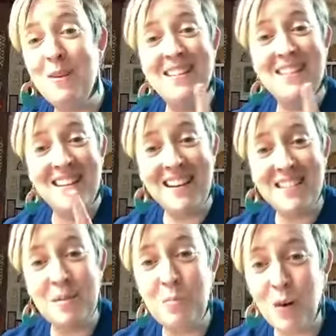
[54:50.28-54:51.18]
is nice
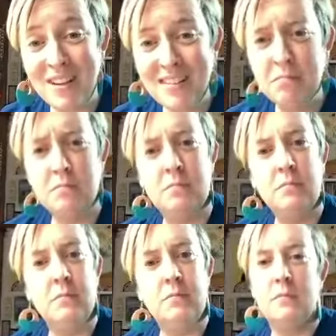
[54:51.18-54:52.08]
and
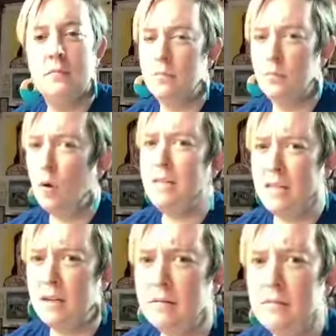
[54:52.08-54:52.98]

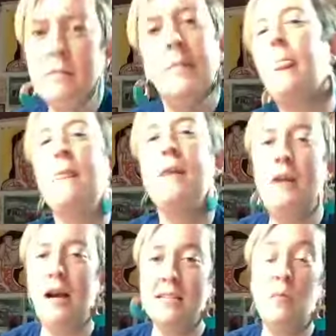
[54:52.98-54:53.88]
pointed. You
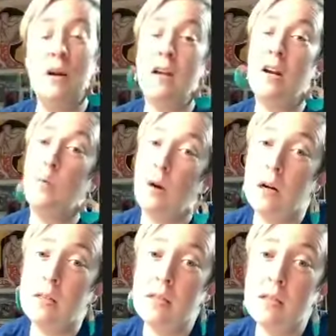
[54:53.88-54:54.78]
guys, I'm running out of
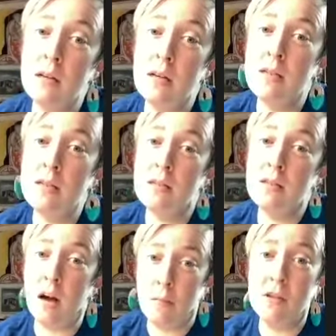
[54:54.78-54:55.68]
words. It's
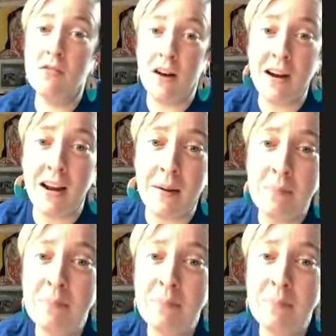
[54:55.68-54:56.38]
almost Friday.